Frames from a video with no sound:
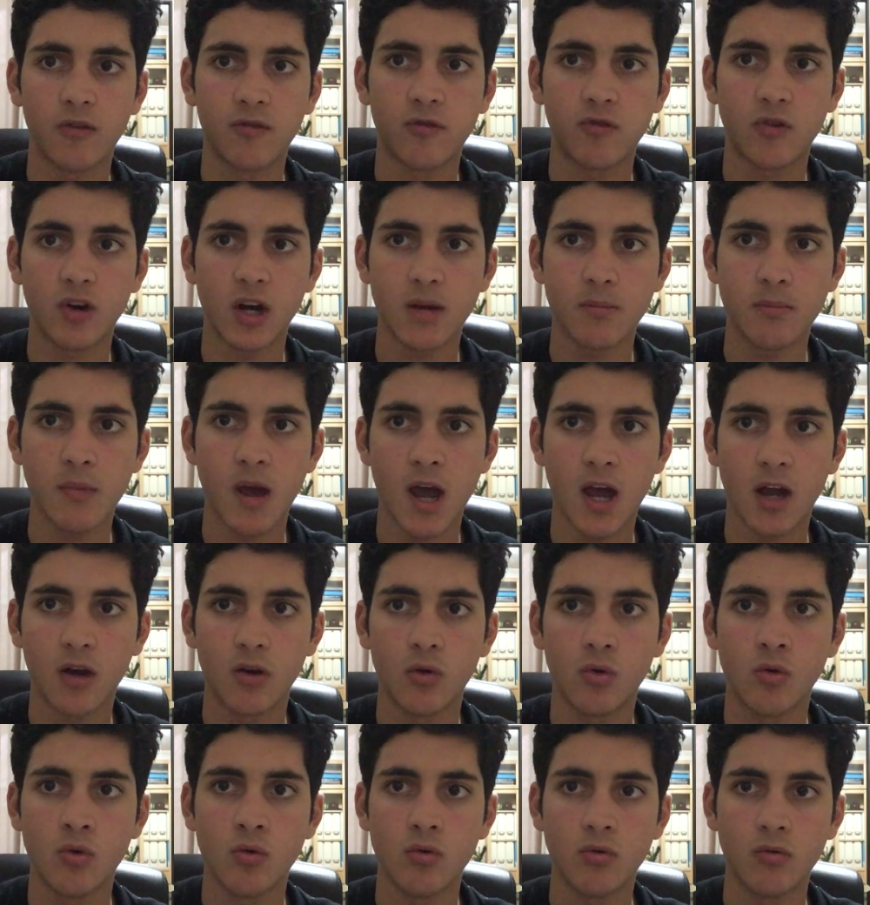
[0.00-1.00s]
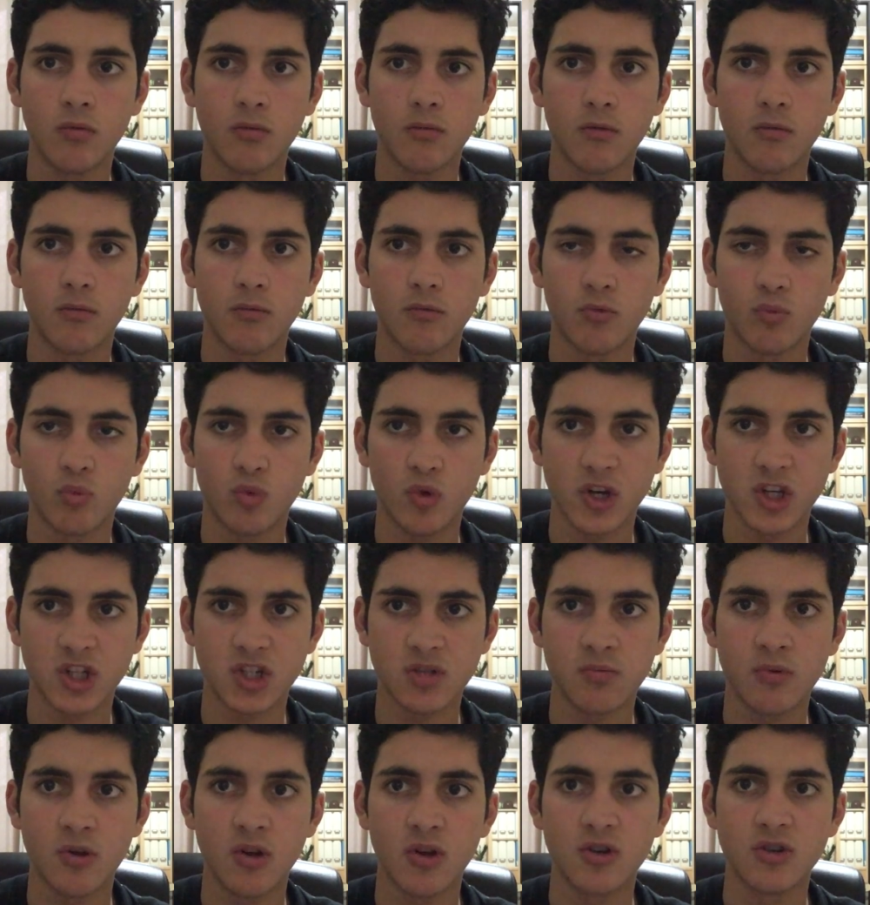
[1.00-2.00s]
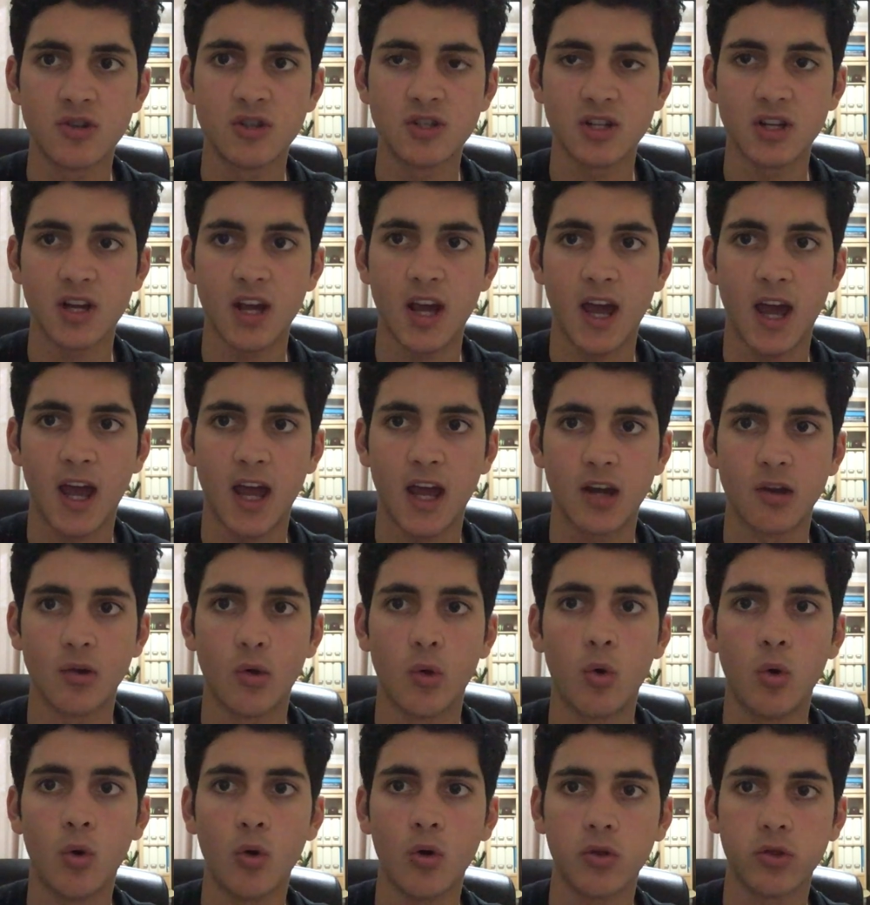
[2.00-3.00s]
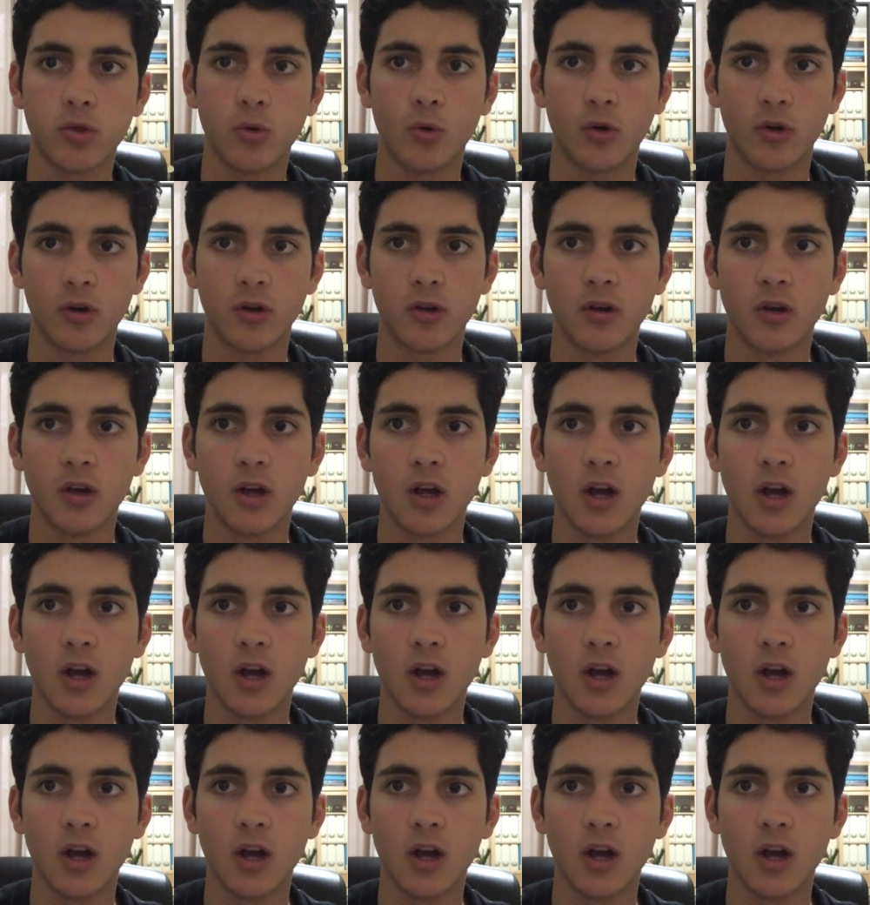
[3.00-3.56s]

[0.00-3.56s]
Fremantle, Richmond, and Hawthorn.